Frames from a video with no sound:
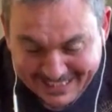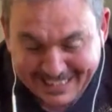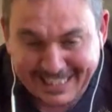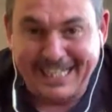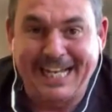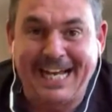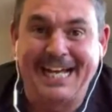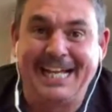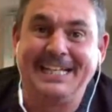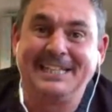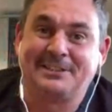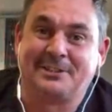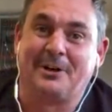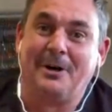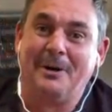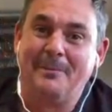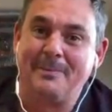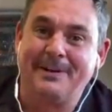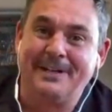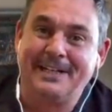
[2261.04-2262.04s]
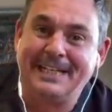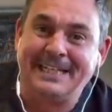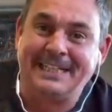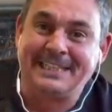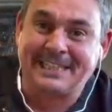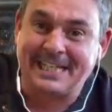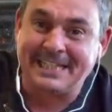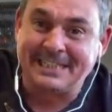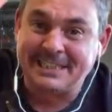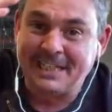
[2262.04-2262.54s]
And he gets up and he
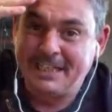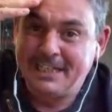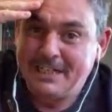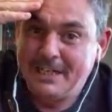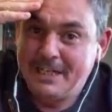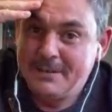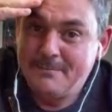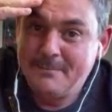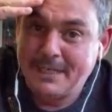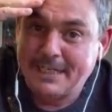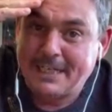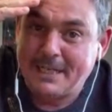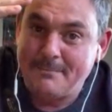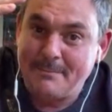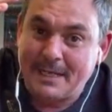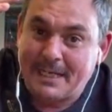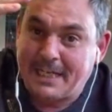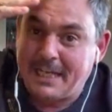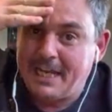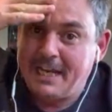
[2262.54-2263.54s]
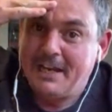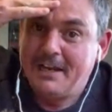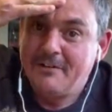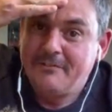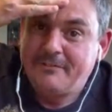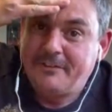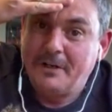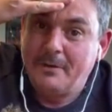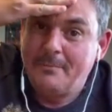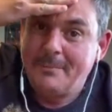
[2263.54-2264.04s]
says, Mickey,
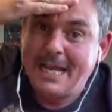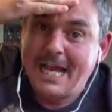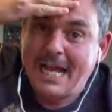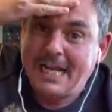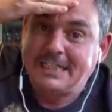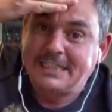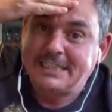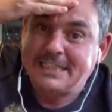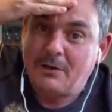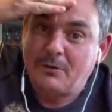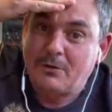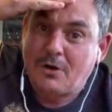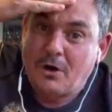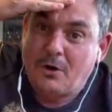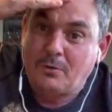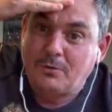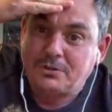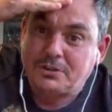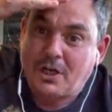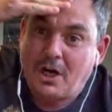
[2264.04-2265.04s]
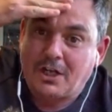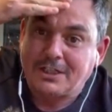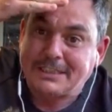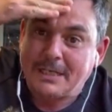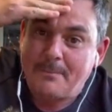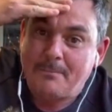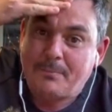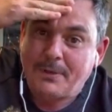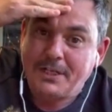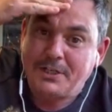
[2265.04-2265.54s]
feel me head, tell coach, got a
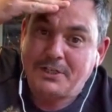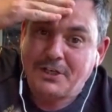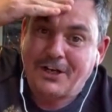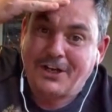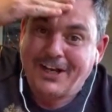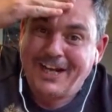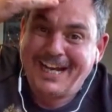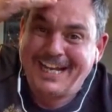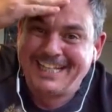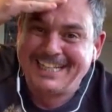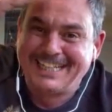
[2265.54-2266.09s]
temperature.